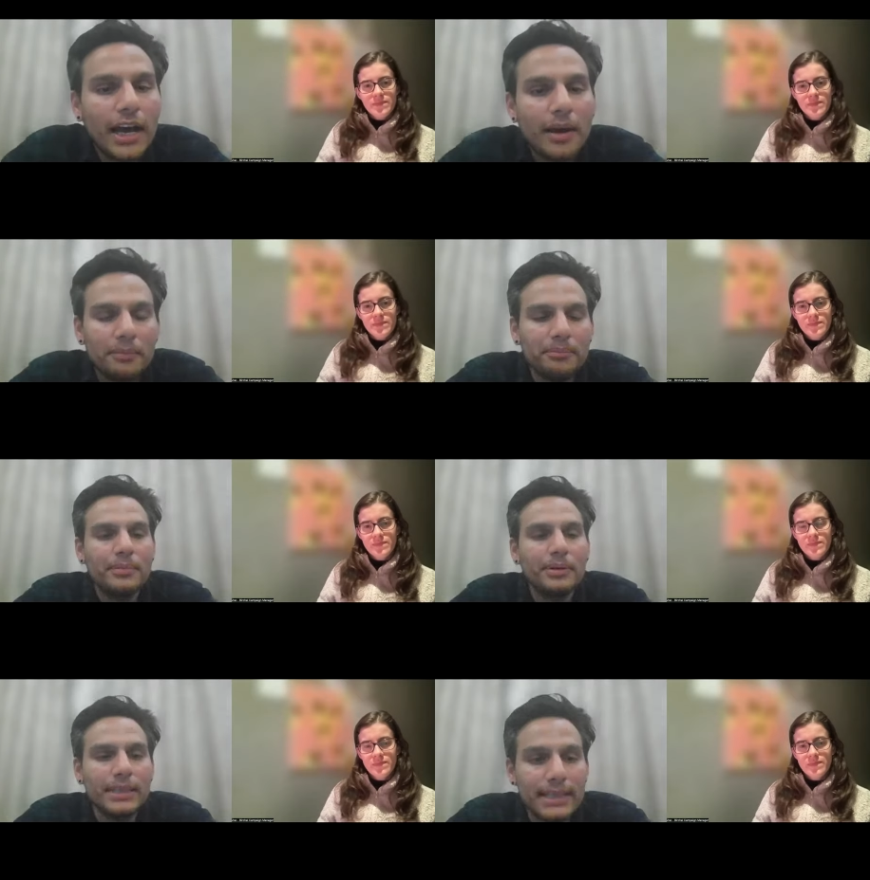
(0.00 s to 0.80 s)

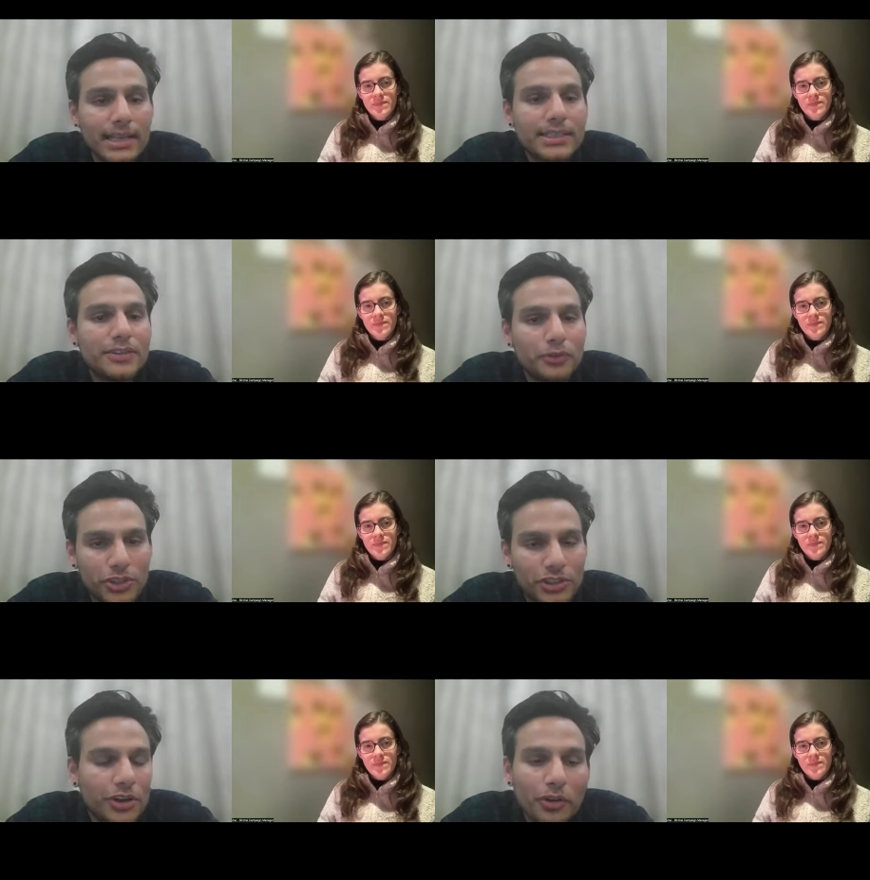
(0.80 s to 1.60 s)
Speaker 1: um, yes, for,
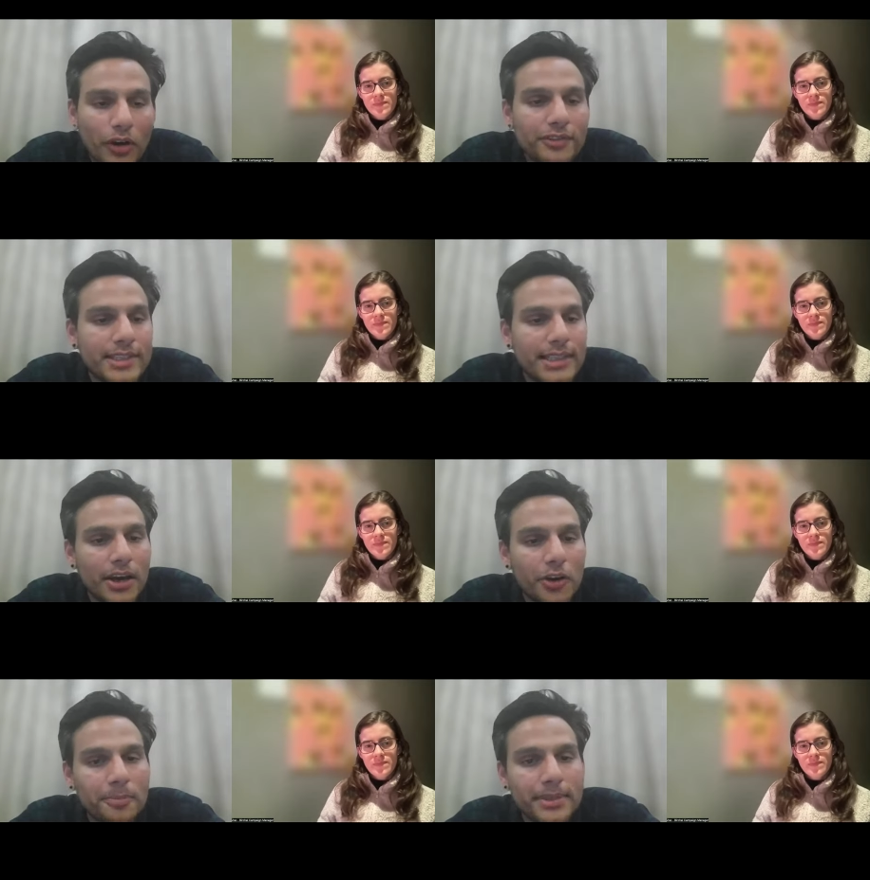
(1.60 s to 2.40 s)
you know, obviously
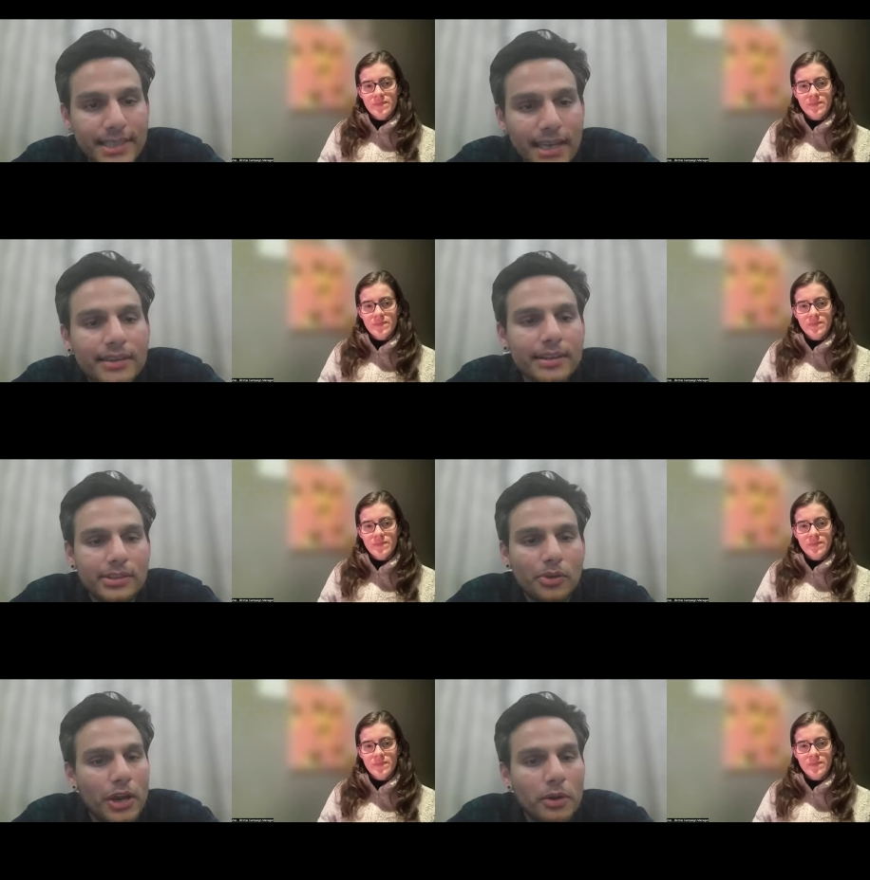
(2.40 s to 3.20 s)
hundred percent,
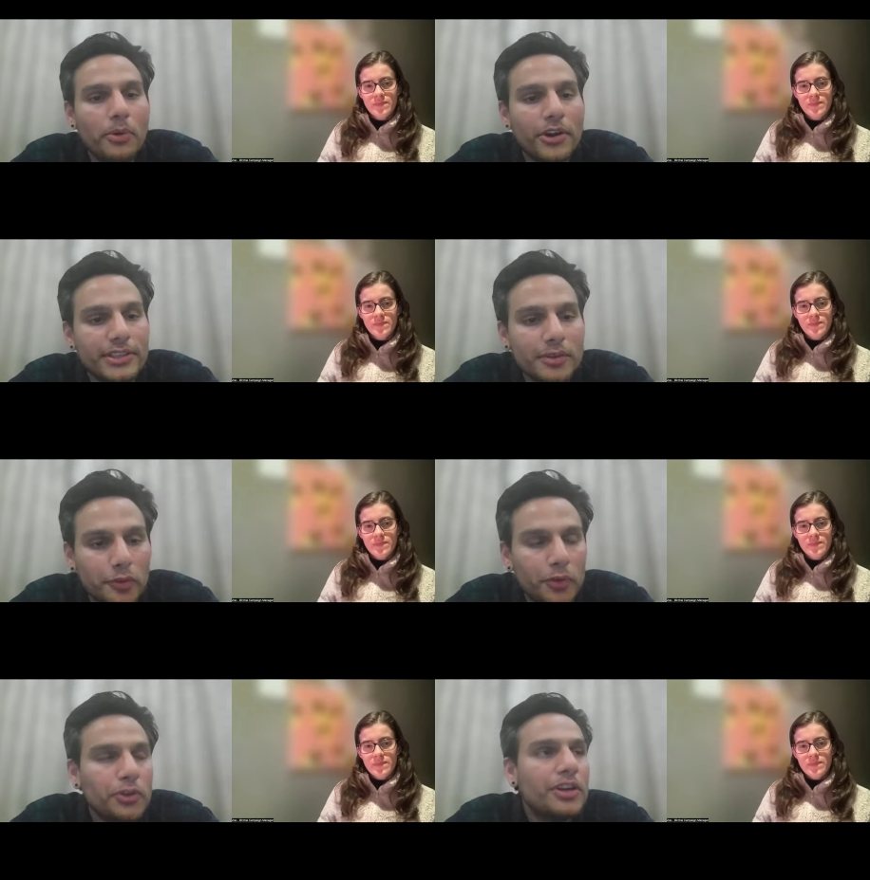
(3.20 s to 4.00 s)
there's no animal products in the
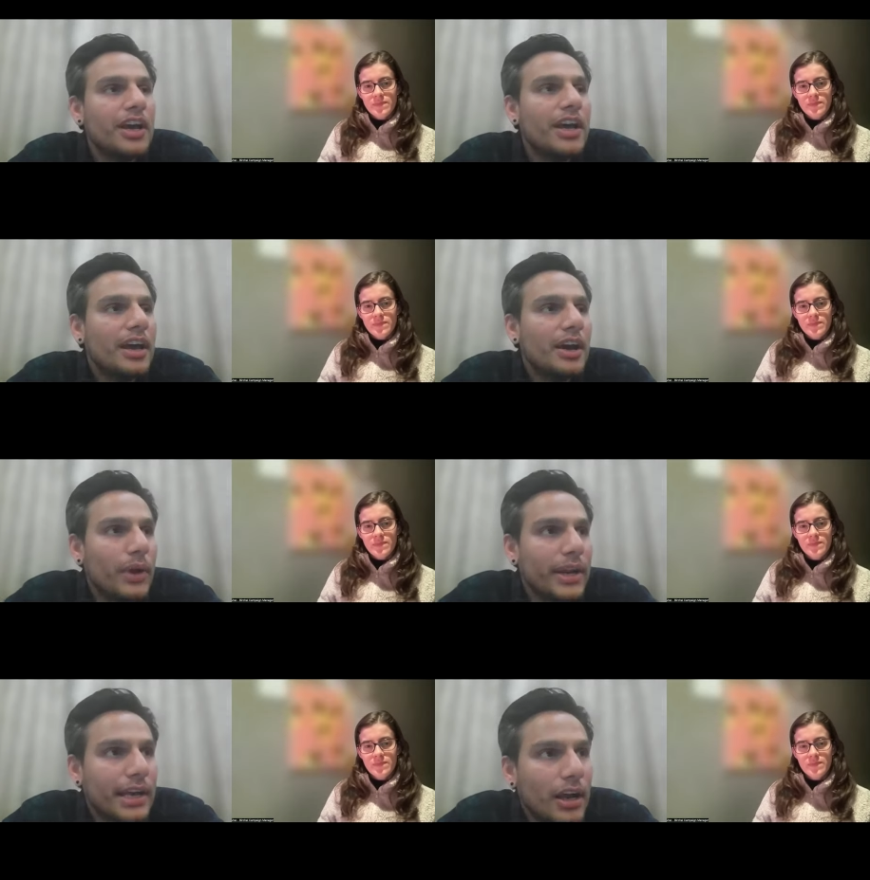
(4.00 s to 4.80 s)
food.
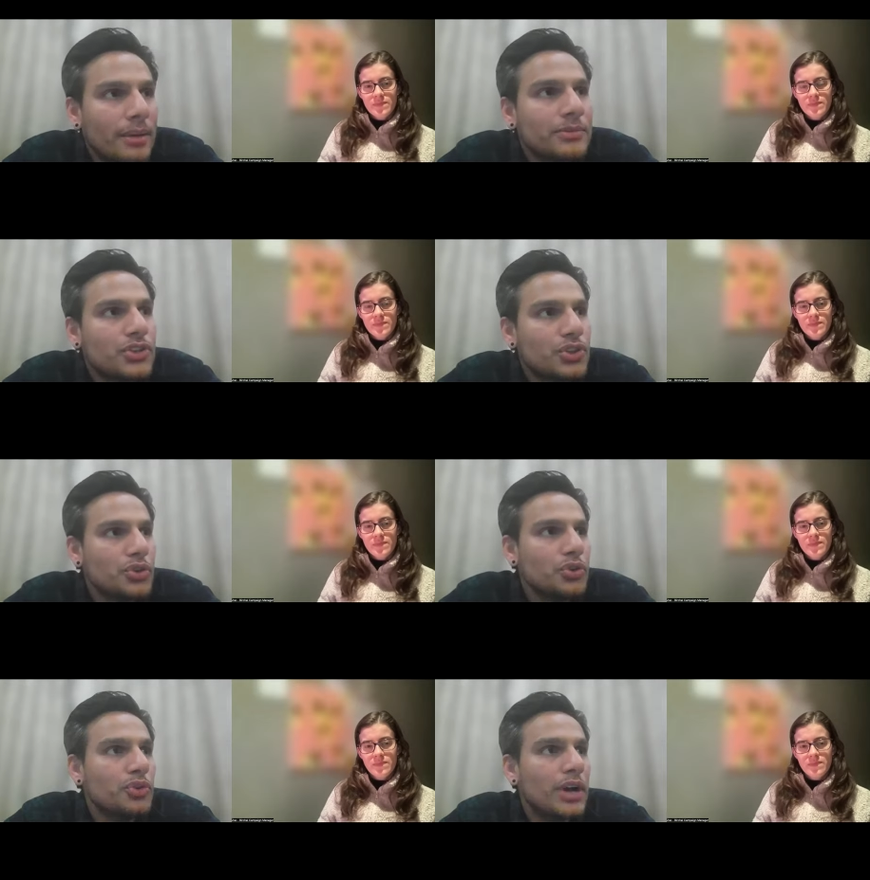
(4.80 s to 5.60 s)
When it comes
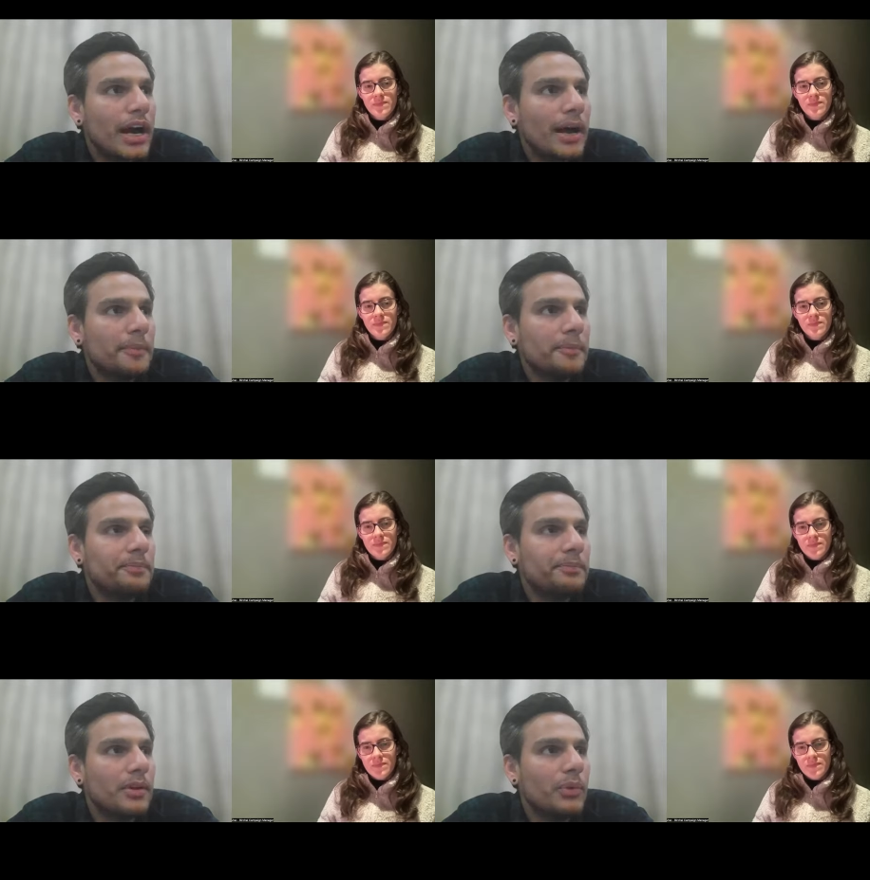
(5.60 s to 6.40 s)
to, um,
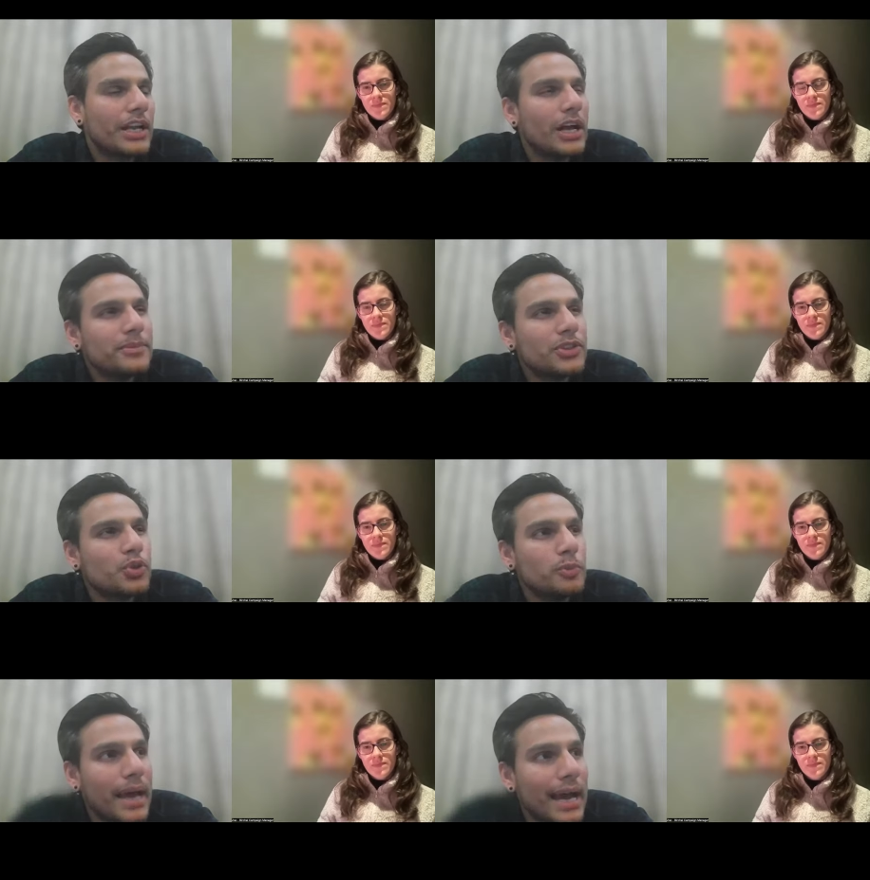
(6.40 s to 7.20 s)
when it comes
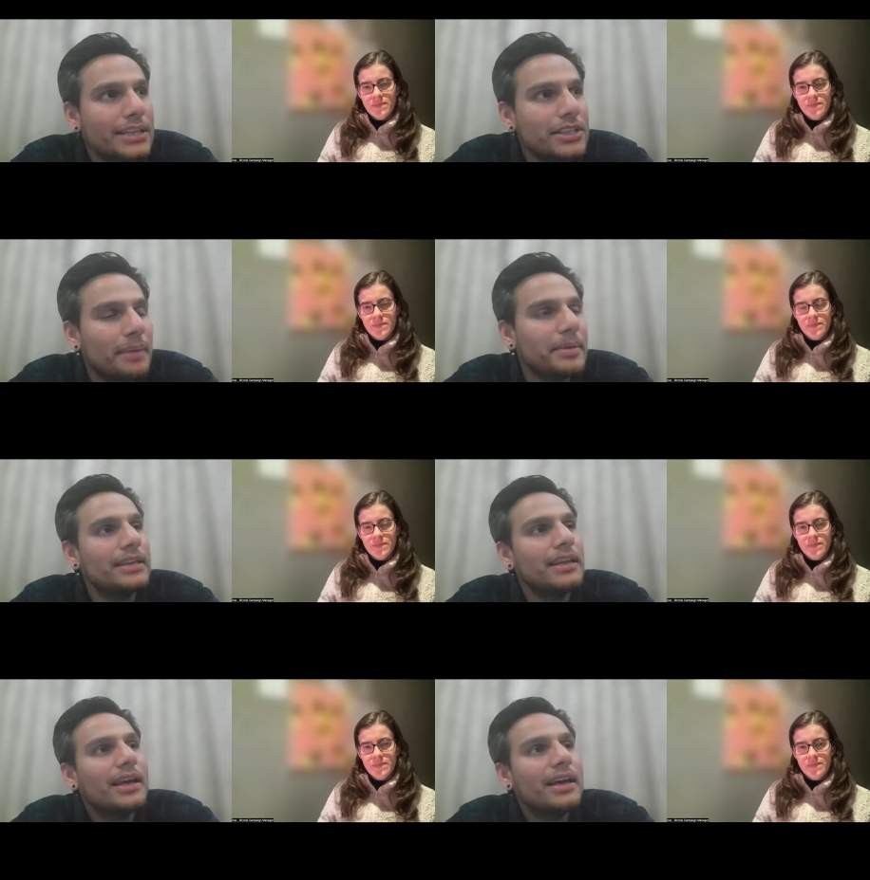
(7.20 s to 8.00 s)
to package, I
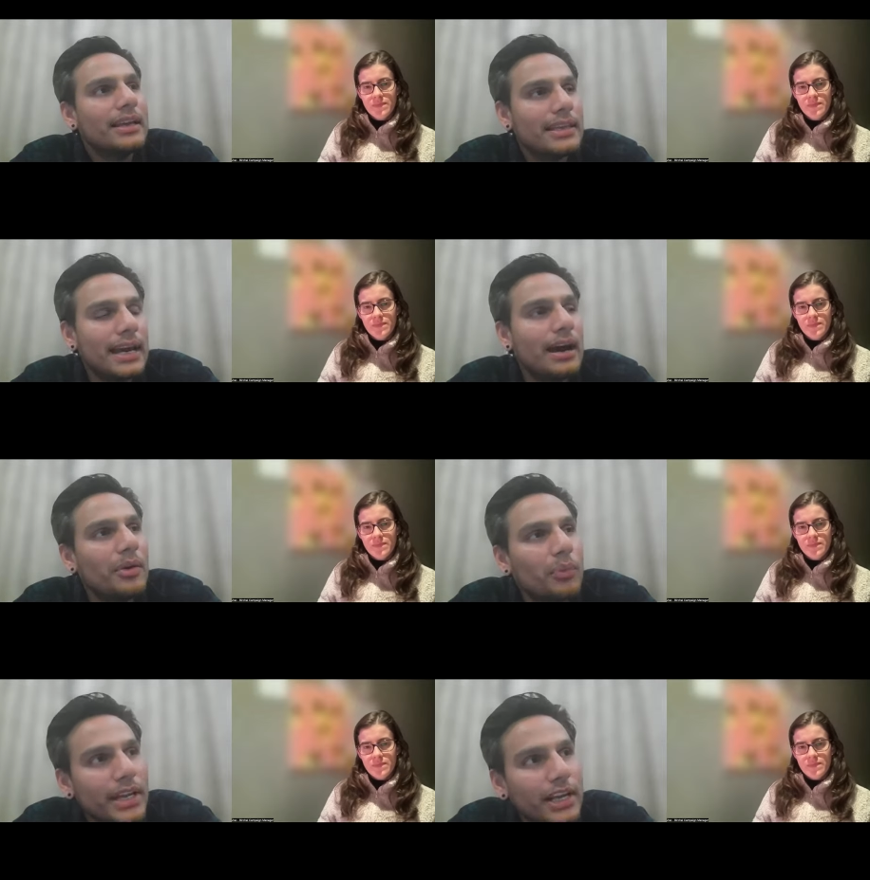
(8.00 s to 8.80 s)
mean, yeah,
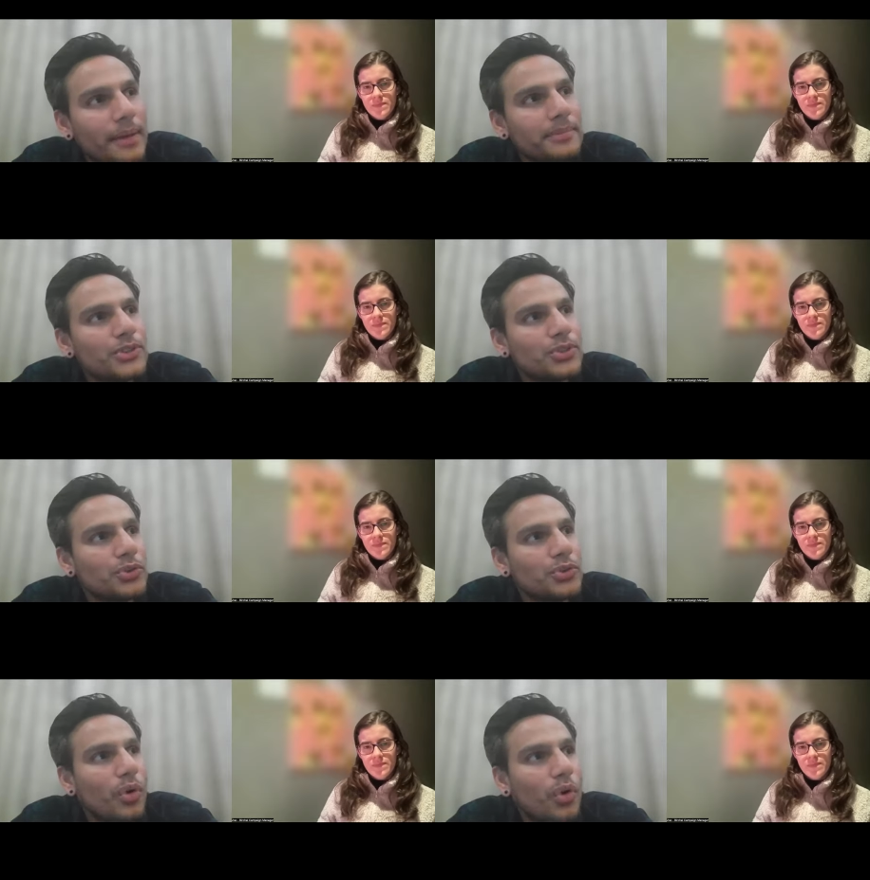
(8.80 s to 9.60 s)
when it comes
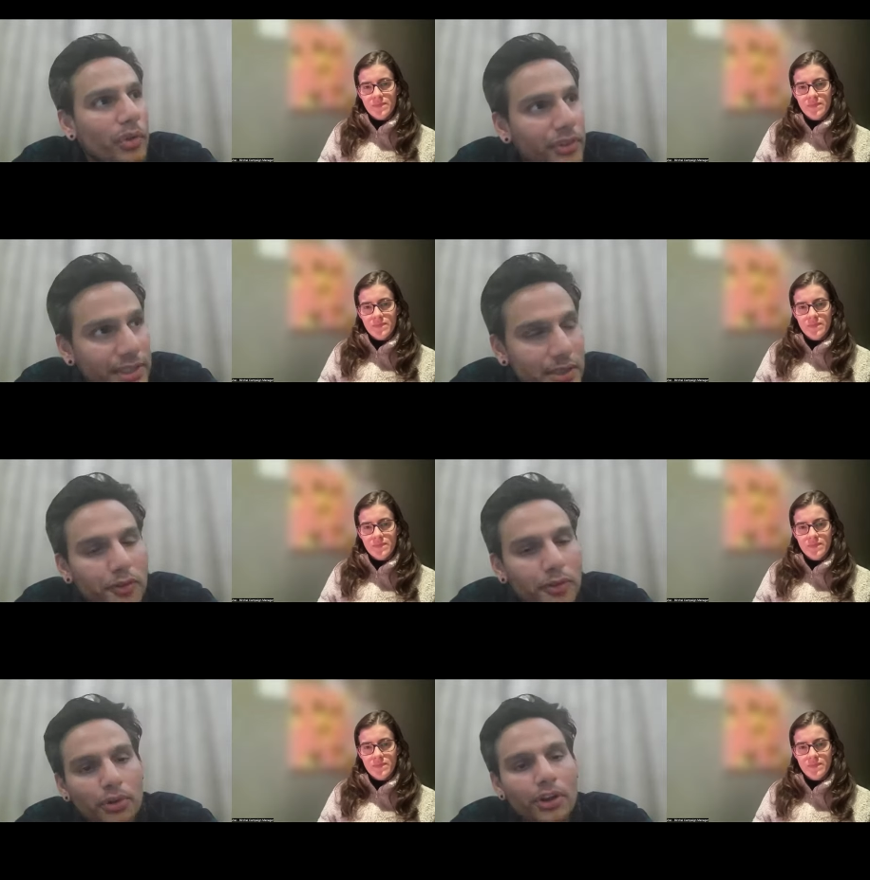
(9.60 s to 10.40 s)
to the different